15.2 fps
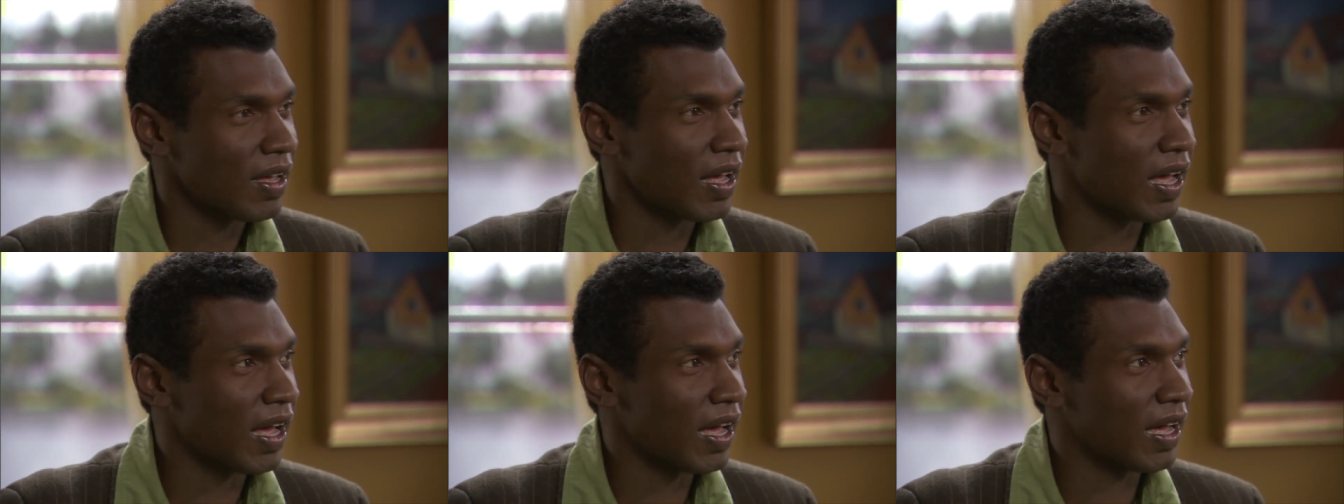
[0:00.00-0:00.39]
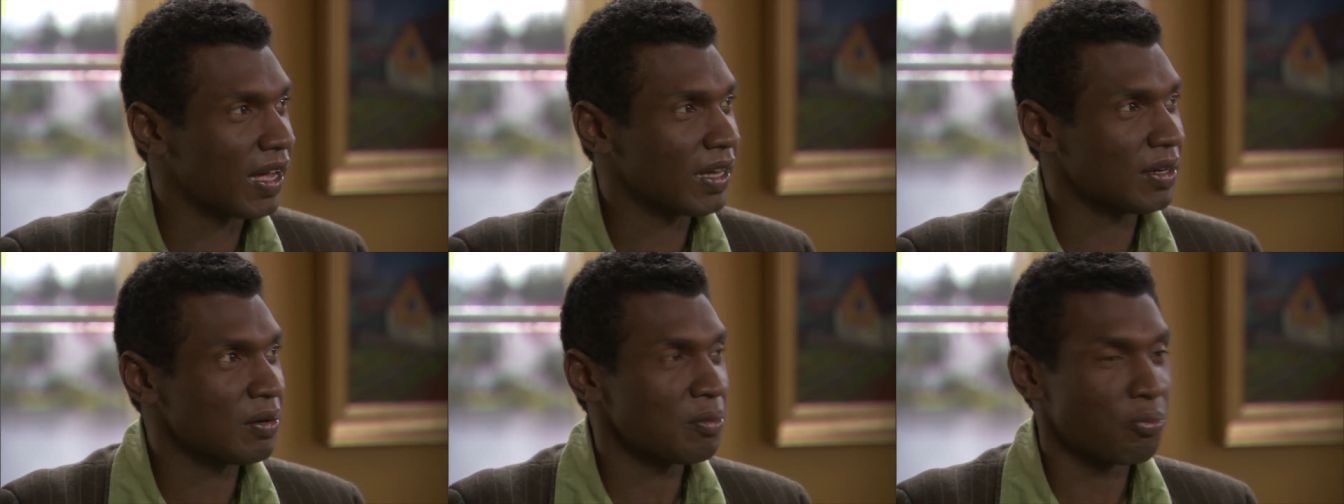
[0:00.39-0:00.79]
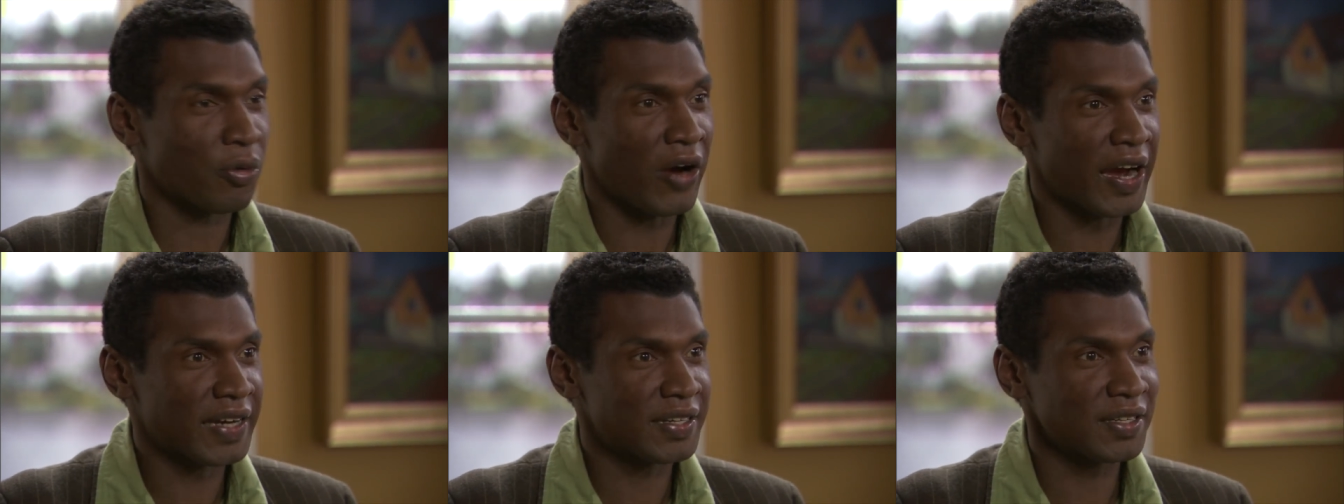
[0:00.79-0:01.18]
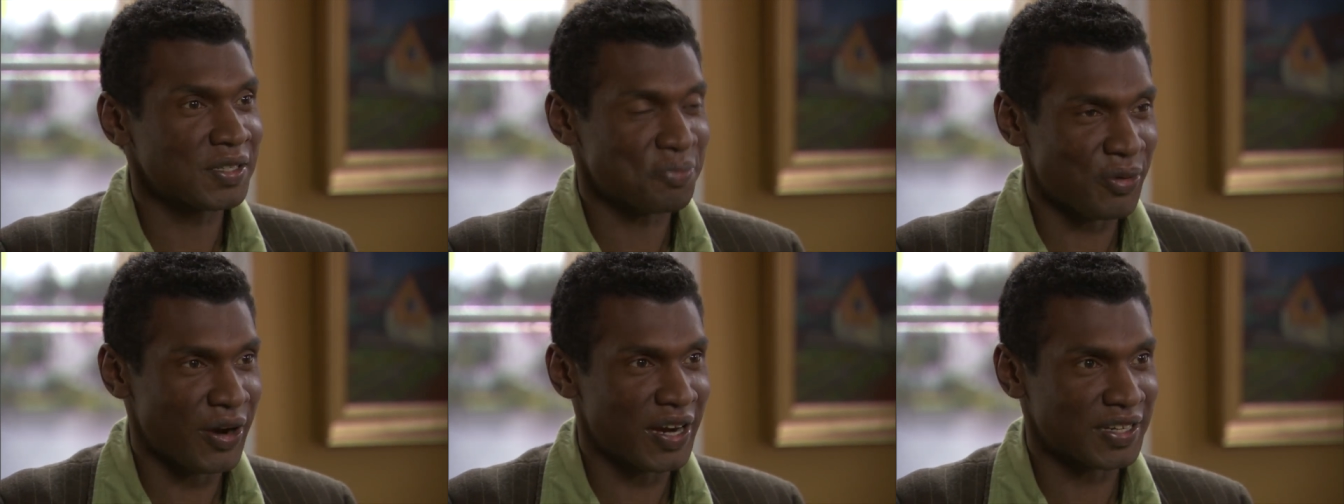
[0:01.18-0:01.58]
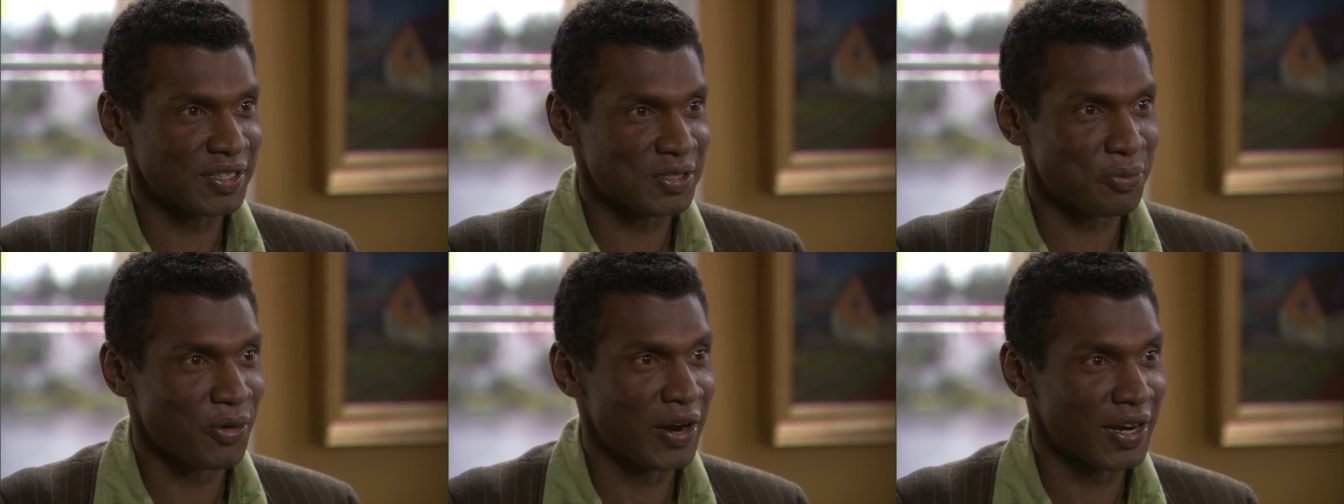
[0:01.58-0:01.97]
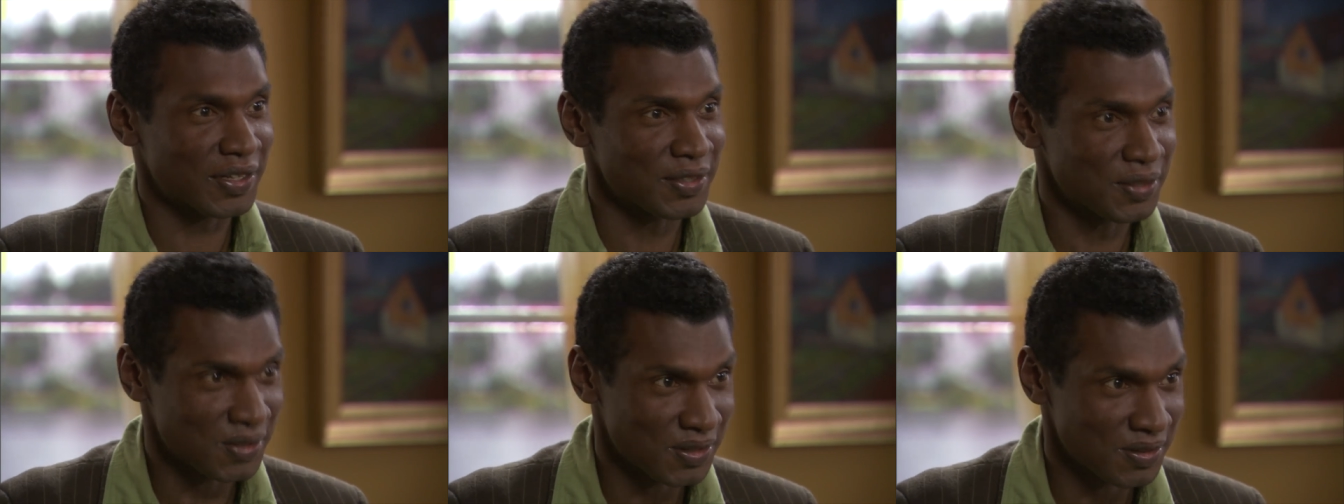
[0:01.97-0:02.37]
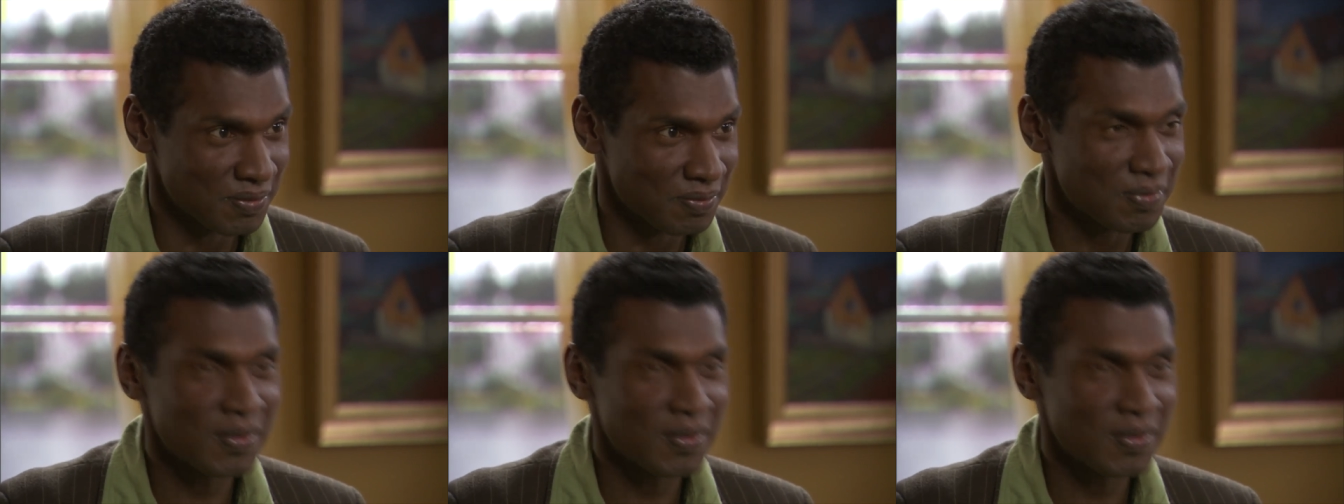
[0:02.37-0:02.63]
And practice, practice, practice.